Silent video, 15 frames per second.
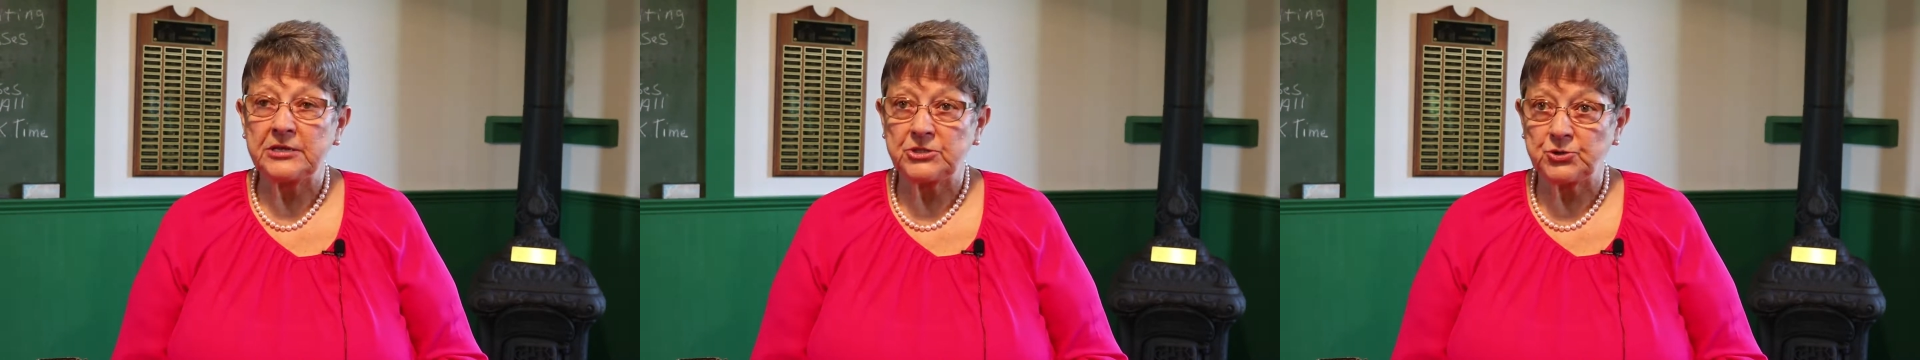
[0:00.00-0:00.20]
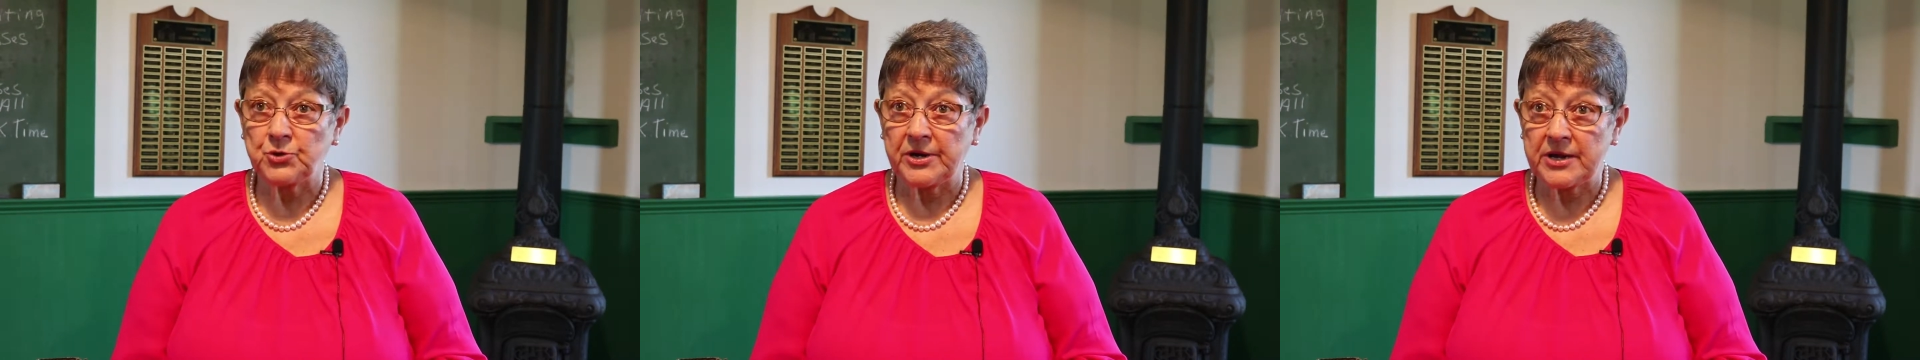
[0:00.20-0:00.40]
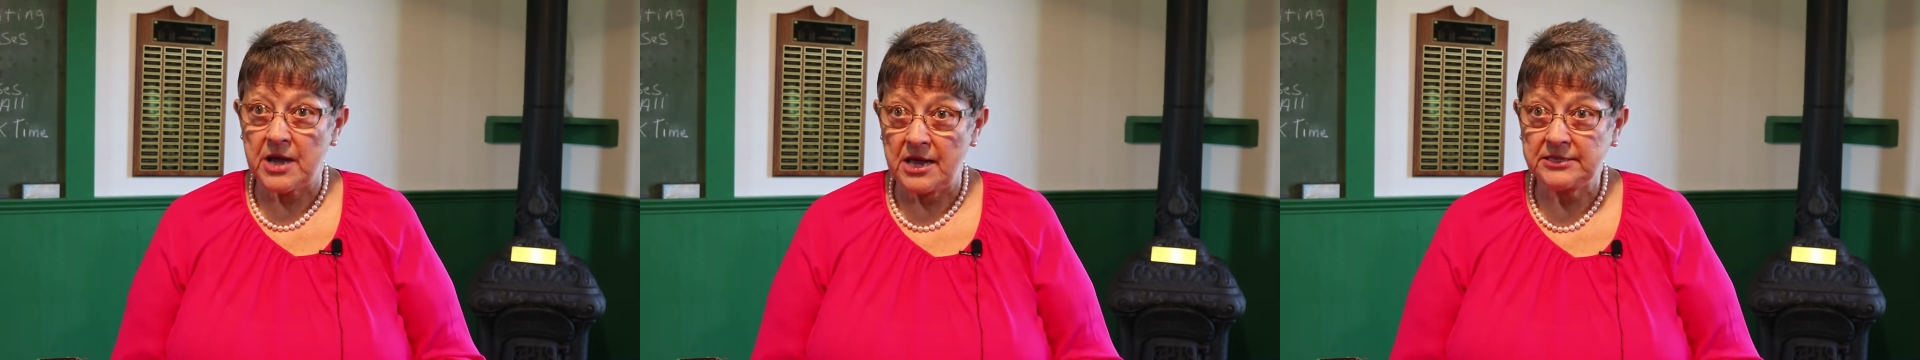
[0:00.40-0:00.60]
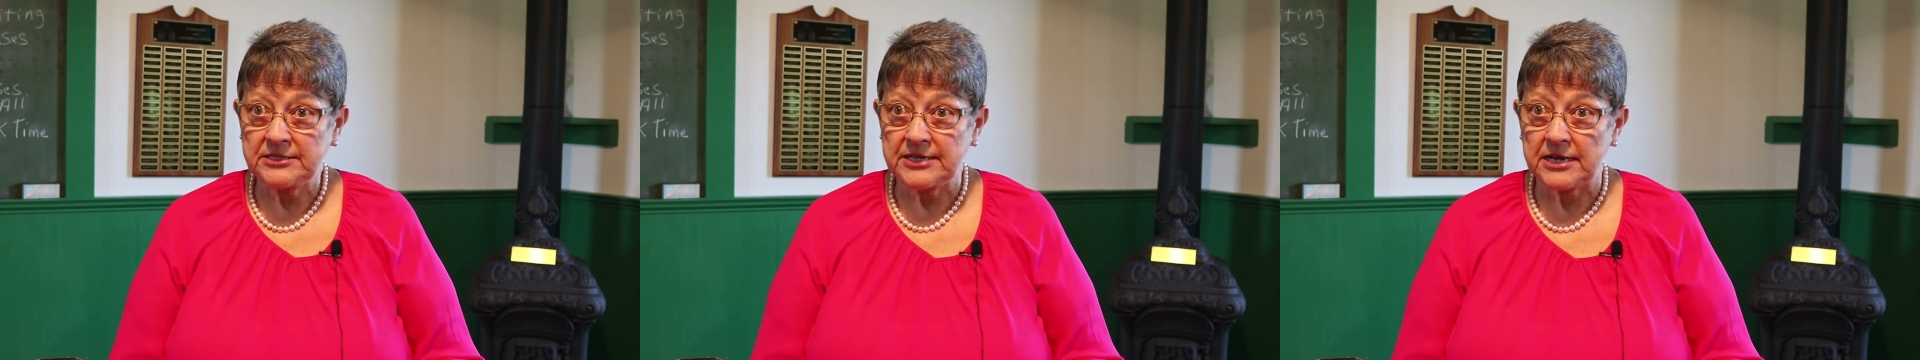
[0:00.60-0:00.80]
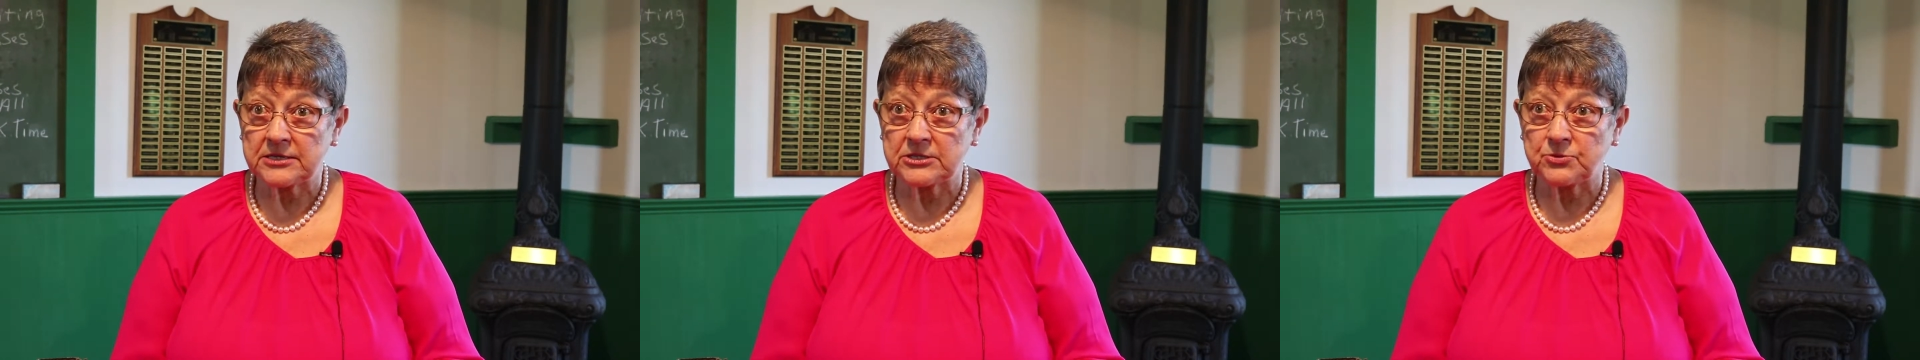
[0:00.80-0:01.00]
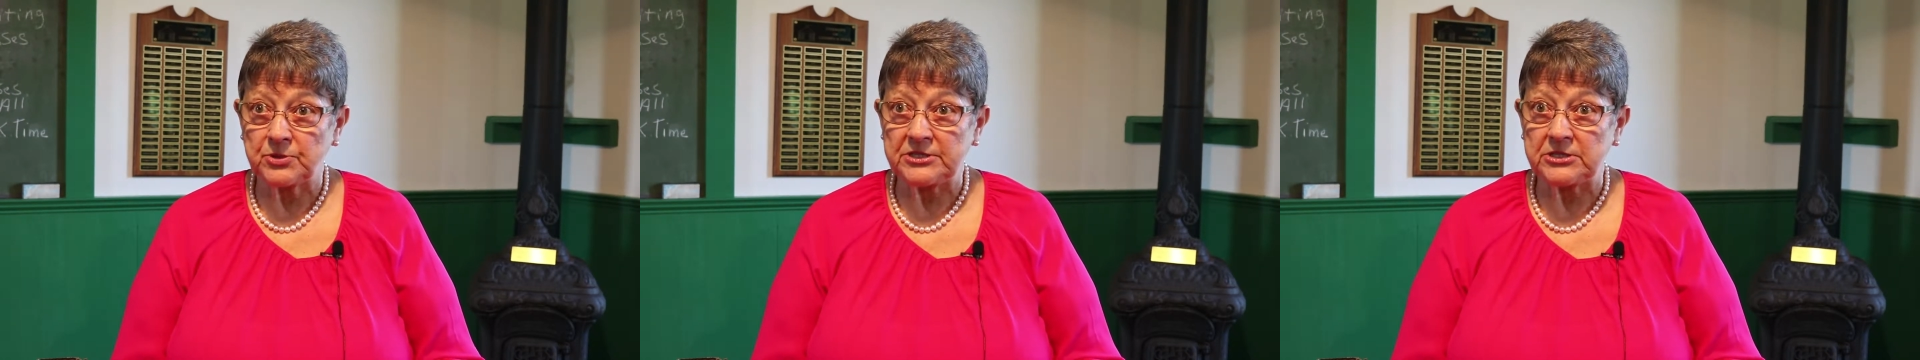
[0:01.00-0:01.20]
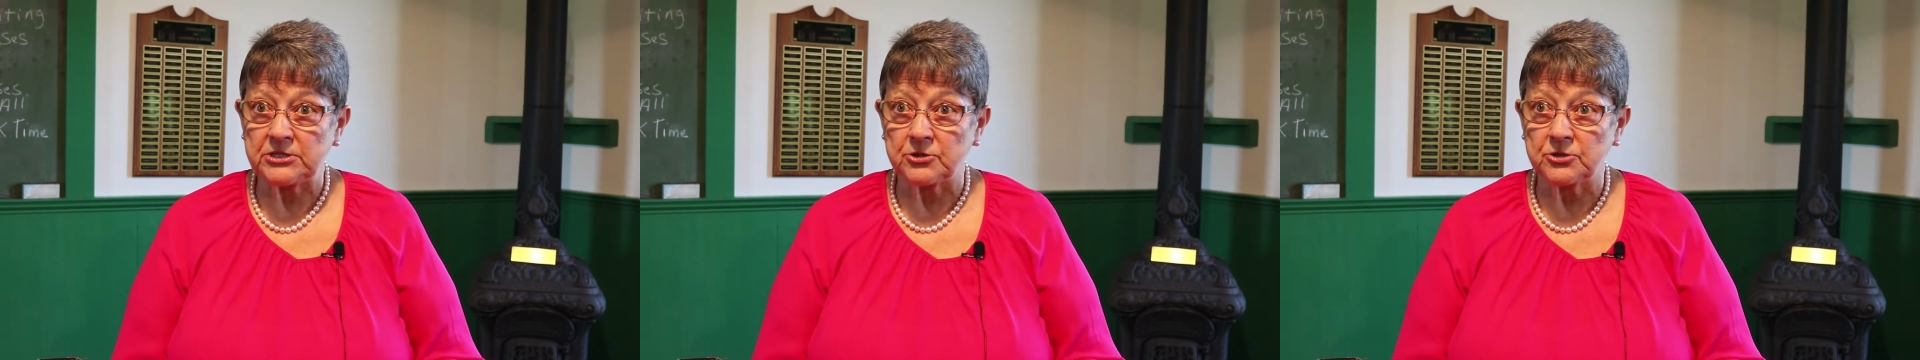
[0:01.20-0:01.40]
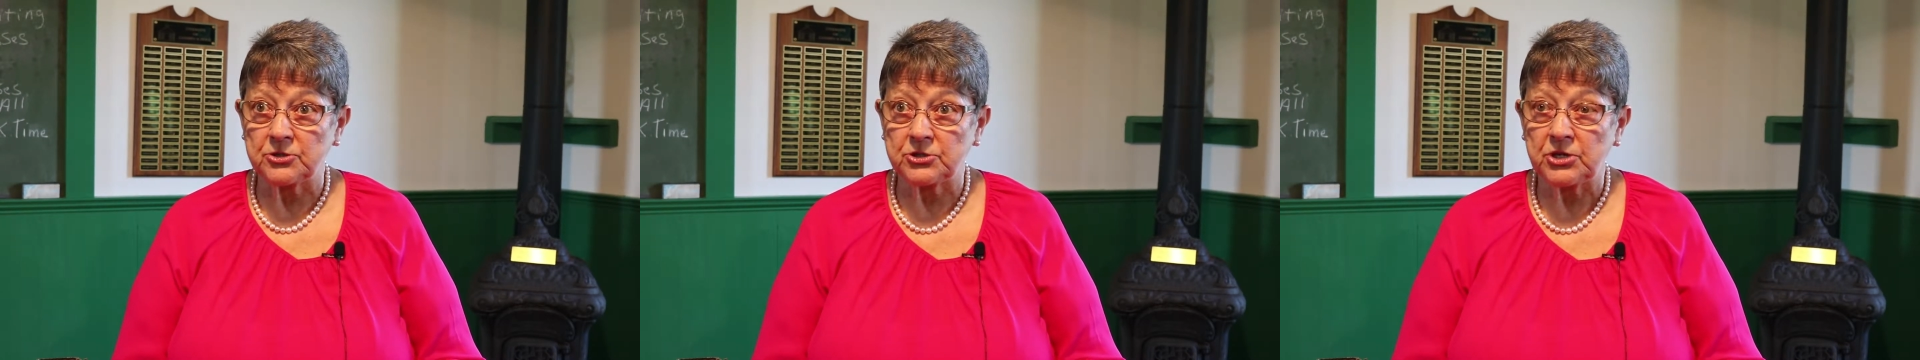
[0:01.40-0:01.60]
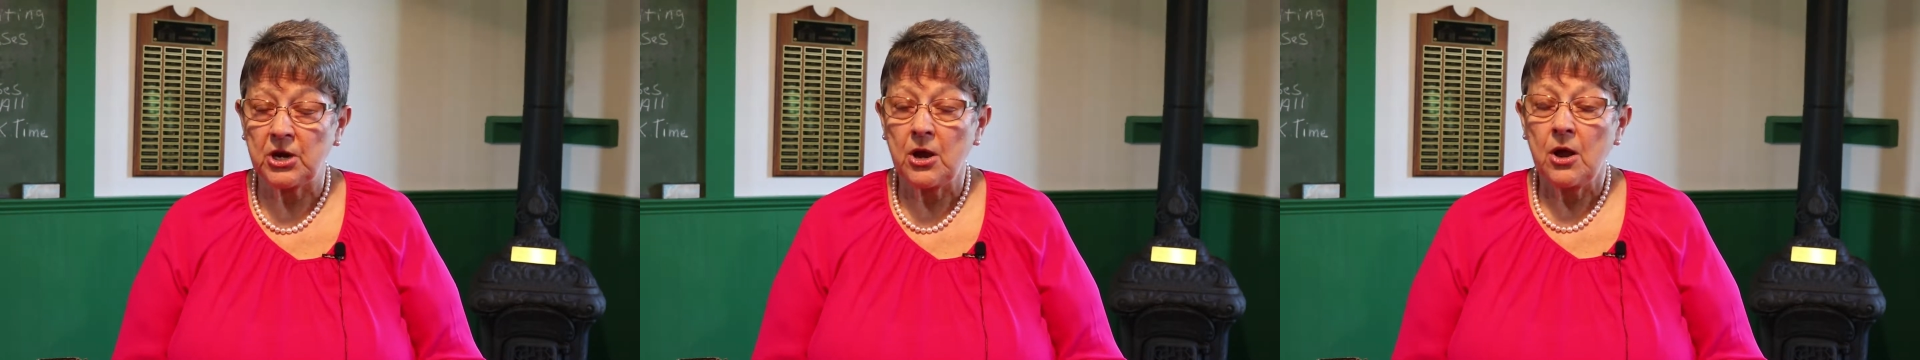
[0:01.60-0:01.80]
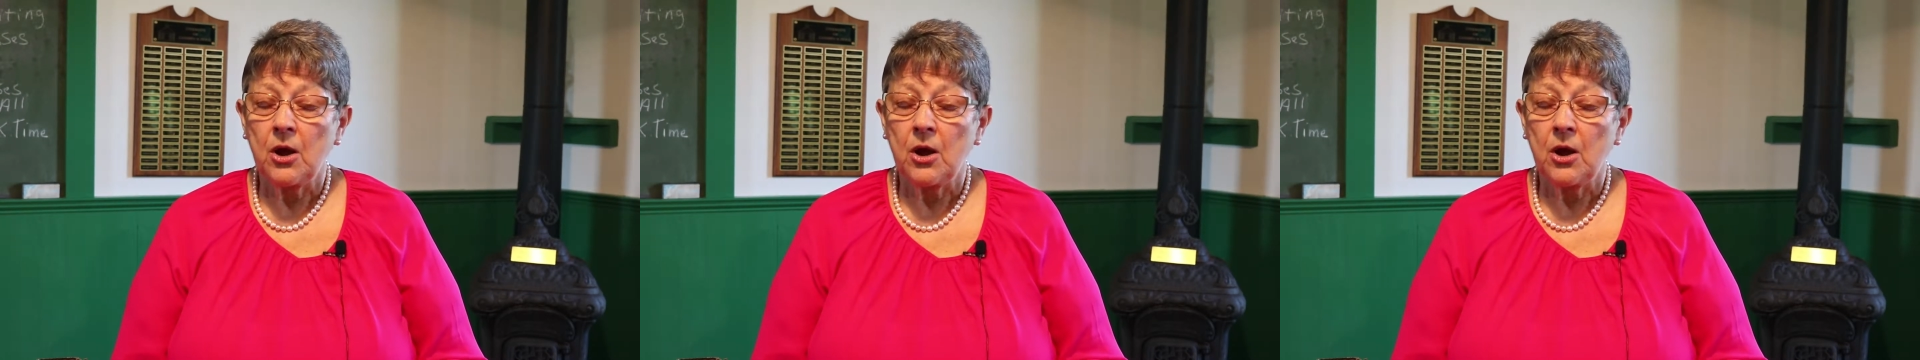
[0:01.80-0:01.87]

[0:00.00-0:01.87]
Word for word: historic context research,